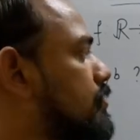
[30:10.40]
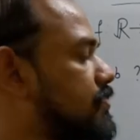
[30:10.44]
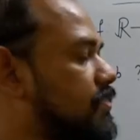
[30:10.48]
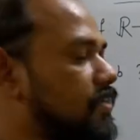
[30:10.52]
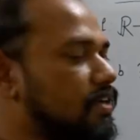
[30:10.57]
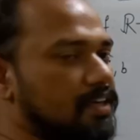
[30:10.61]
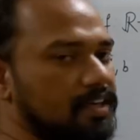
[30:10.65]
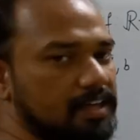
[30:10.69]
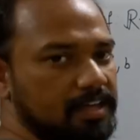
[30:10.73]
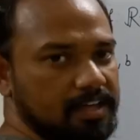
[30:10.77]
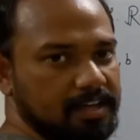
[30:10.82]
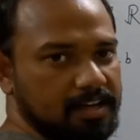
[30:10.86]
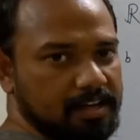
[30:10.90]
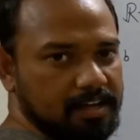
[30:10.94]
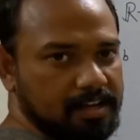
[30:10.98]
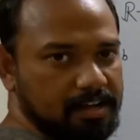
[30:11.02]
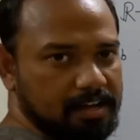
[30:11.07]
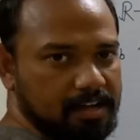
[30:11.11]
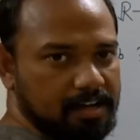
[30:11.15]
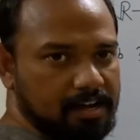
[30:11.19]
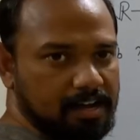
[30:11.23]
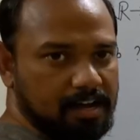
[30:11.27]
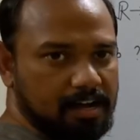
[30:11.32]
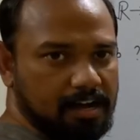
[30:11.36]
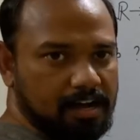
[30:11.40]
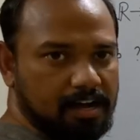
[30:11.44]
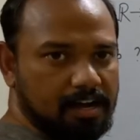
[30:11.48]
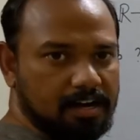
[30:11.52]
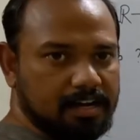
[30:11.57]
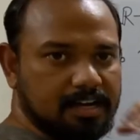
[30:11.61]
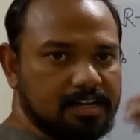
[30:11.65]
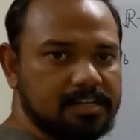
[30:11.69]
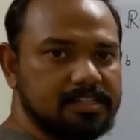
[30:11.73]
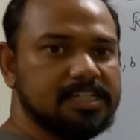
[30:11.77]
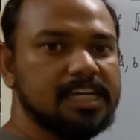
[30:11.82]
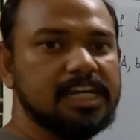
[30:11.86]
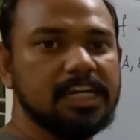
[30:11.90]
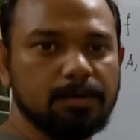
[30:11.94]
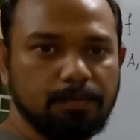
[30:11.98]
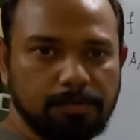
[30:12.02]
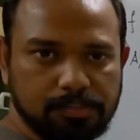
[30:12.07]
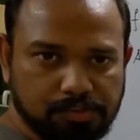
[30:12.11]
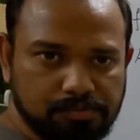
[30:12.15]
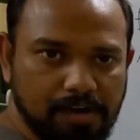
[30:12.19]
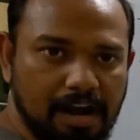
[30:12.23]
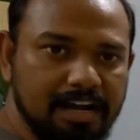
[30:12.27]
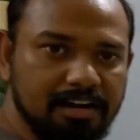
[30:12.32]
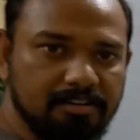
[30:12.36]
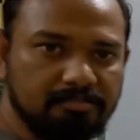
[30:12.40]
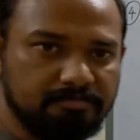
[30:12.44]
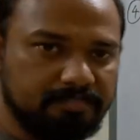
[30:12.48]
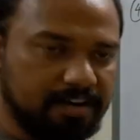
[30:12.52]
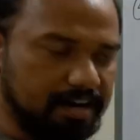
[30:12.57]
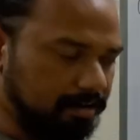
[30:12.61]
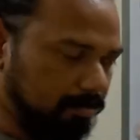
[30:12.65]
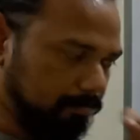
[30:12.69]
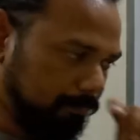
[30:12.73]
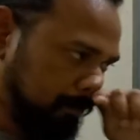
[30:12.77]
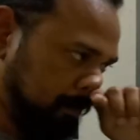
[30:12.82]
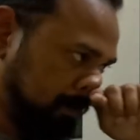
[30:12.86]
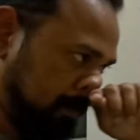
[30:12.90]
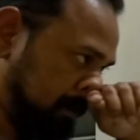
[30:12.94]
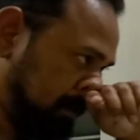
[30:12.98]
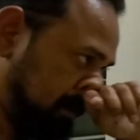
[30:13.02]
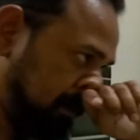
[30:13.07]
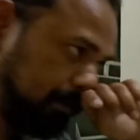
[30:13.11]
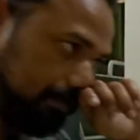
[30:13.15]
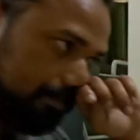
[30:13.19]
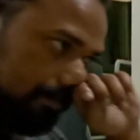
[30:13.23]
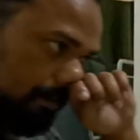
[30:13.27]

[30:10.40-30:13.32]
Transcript: with a continuous random variable,